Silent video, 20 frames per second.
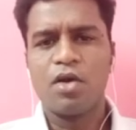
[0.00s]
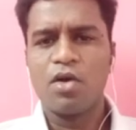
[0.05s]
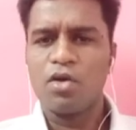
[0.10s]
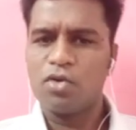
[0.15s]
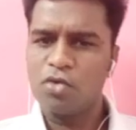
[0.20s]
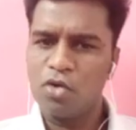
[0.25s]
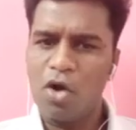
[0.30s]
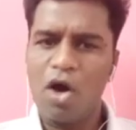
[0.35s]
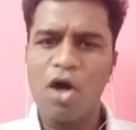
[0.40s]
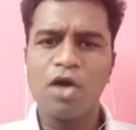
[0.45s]

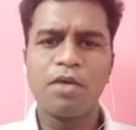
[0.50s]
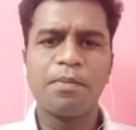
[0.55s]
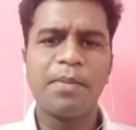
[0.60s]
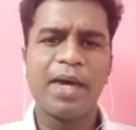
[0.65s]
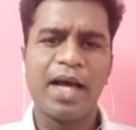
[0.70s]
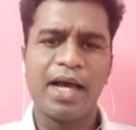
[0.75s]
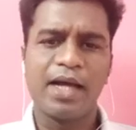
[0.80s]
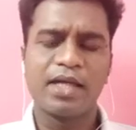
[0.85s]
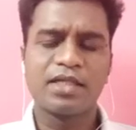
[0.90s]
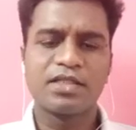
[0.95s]
Long
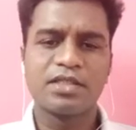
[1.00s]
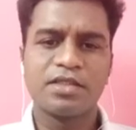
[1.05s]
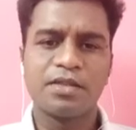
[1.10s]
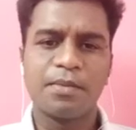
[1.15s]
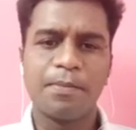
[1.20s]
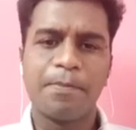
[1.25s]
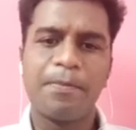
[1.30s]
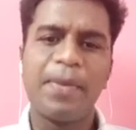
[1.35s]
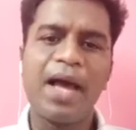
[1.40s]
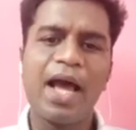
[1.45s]
back,
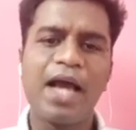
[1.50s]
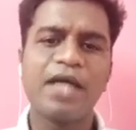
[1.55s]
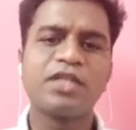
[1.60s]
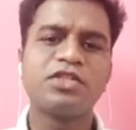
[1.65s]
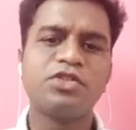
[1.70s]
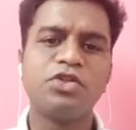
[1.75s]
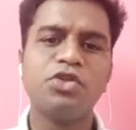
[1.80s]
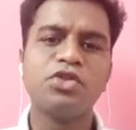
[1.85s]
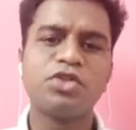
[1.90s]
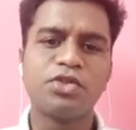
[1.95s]

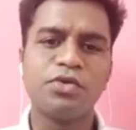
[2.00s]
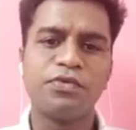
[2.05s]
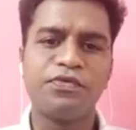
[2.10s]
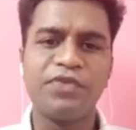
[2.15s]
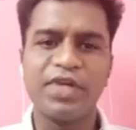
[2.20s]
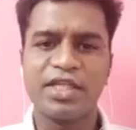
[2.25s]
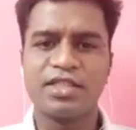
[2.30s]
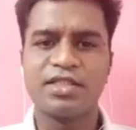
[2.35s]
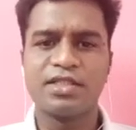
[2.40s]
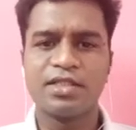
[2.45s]
banks used to
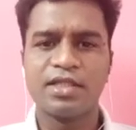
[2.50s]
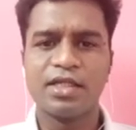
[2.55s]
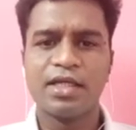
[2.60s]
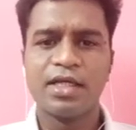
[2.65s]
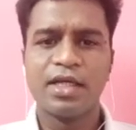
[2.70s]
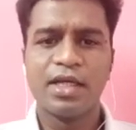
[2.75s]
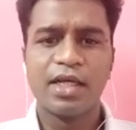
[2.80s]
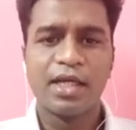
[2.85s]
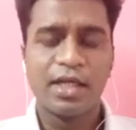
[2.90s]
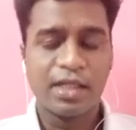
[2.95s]
fix
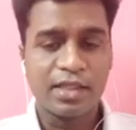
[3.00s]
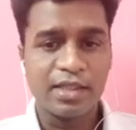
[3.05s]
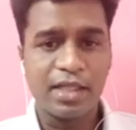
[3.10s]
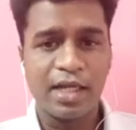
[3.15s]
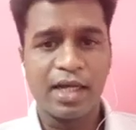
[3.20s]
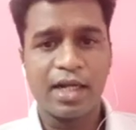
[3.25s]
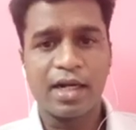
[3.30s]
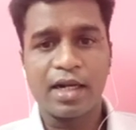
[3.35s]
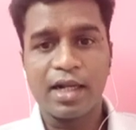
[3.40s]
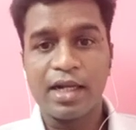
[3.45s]

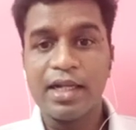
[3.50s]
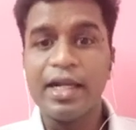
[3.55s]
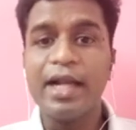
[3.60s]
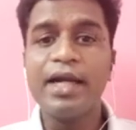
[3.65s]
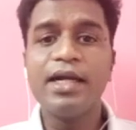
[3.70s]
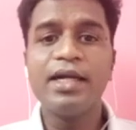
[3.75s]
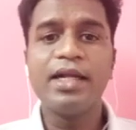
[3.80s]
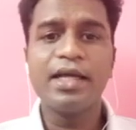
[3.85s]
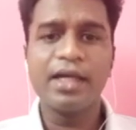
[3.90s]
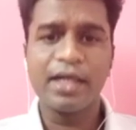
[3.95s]
their
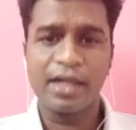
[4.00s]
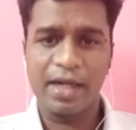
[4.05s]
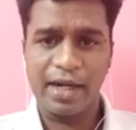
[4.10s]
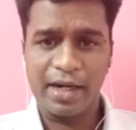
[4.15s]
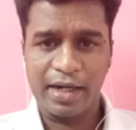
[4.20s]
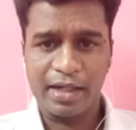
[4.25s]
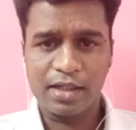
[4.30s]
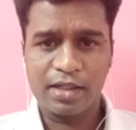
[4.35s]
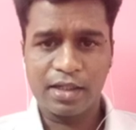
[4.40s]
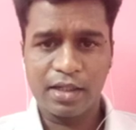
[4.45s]
lending
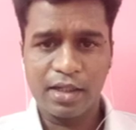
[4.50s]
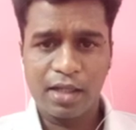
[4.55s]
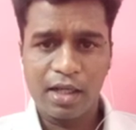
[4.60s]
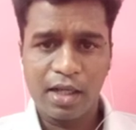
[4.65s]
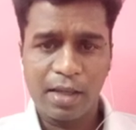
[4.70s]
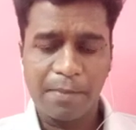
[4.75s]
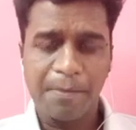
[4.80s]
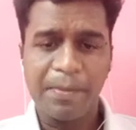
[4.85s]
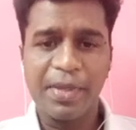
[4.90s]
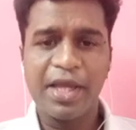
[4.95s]
rate
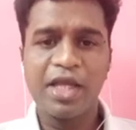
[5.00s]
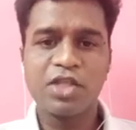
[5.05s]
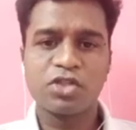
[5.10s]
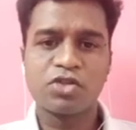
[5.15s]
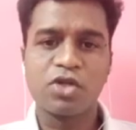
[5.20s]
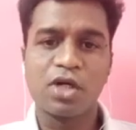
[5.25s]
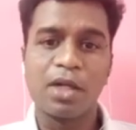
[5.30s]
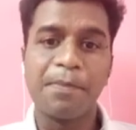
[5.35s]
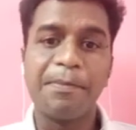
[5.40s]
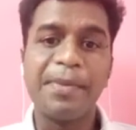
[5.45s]

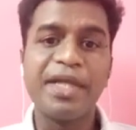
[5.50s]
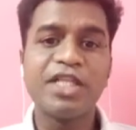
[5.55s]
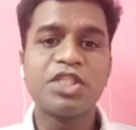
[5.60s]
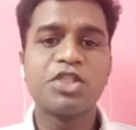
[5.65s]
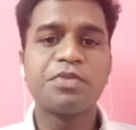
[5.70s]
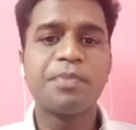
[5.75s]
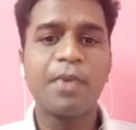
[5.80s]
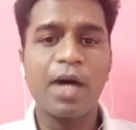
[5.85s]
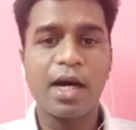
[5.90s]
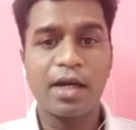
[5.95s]
based on a
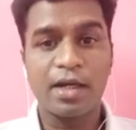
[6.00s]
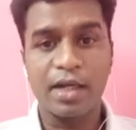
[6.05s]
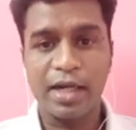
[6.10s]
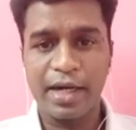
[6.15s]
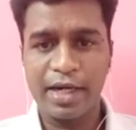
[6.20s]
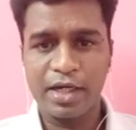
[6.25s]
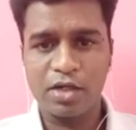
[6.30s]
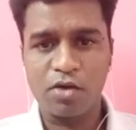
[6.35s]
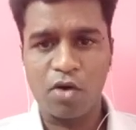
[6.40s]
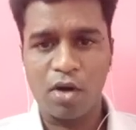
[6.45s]
benchmark
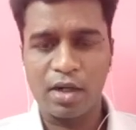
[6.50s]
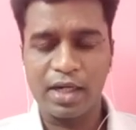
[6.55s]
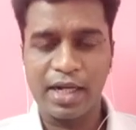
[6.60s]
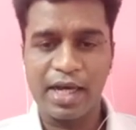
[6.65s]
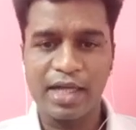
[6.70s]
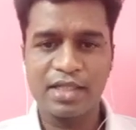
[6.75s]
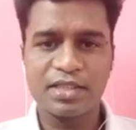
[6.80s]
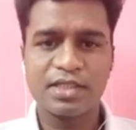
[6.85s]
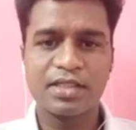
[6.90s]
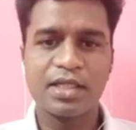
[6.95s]
rate called
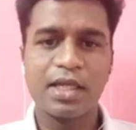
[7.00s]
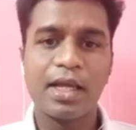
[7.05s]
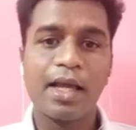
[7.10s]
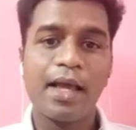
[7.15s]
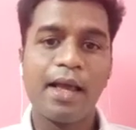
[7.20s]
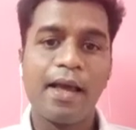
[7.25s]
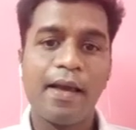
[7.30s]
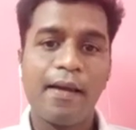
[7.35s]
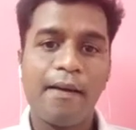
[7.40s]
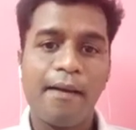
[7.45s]
as
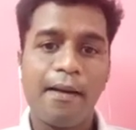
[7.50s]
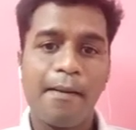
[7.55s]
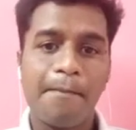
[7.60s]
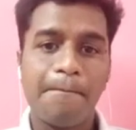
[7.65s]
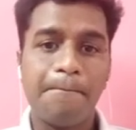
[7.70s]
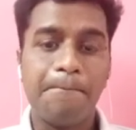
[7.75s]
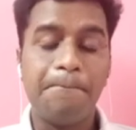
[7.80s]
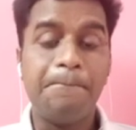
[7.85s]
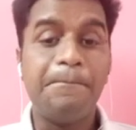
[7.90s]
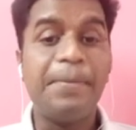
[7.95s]

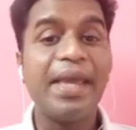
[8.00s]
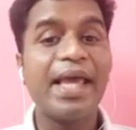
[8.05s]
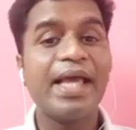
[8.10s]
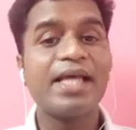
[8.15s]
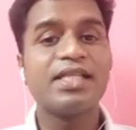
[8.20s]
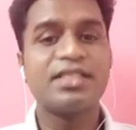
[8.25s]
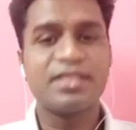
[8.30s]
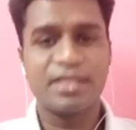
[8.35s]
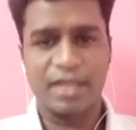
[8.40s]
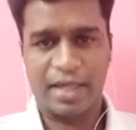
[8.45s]

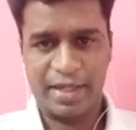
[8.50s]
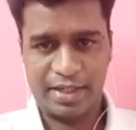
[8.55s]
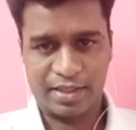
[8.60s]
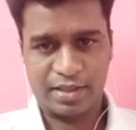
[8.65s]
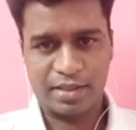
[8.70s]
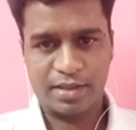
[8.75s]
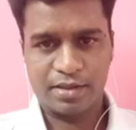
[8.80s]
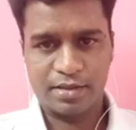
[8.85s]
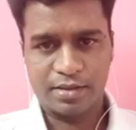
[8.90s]
base rate.